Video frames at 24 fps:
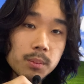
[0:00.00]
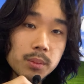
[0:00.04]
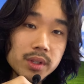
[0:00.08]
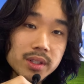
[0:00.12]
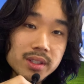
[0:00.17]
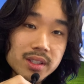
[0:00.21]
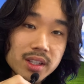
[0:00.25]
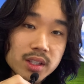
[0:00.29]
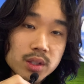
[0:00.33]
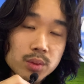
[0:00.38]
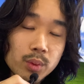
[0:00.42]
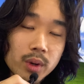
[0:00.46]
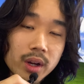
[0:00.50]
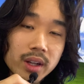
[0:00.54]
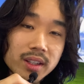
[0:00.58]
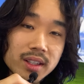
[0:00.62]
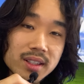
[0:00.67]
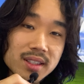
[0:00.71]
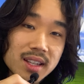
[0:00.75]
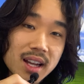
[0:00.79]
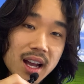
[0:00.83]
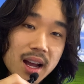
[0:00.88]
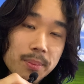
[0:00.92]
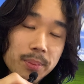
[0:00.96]
But since we're on the
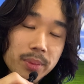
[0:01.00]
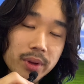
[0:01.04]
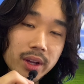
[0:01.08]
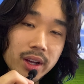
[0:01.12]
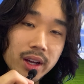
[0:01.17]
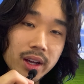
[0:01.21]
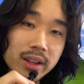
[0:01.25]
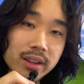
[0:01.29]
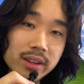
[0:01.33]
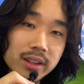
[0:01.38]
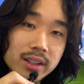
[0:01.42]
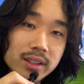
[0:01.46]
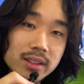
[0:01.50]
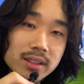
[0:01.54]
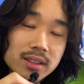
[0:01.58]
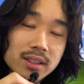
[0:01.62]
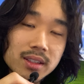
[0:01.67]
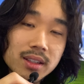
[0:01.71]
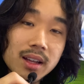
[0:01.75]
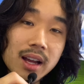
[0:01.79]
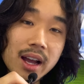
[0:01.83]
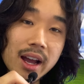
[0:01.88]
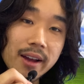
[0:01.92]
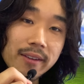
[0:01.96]
topic on
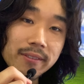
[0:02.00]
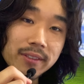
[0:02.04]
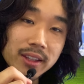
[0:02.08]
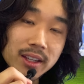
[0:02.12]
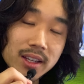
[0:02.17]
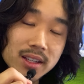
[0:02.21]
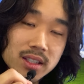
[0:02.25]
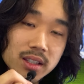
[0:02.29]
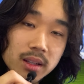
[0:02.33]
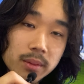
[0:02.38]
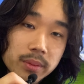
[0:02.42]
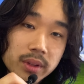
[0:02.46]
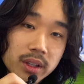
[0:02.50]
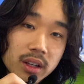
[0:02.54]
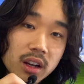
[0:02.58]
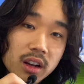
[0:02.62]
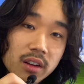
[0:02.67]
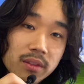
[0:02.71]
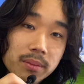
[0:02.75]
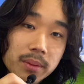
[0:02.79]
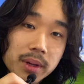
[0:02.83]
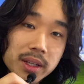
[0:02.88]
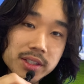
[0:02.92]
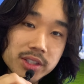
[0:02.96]
this, I have to get something
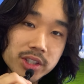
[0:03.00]
off my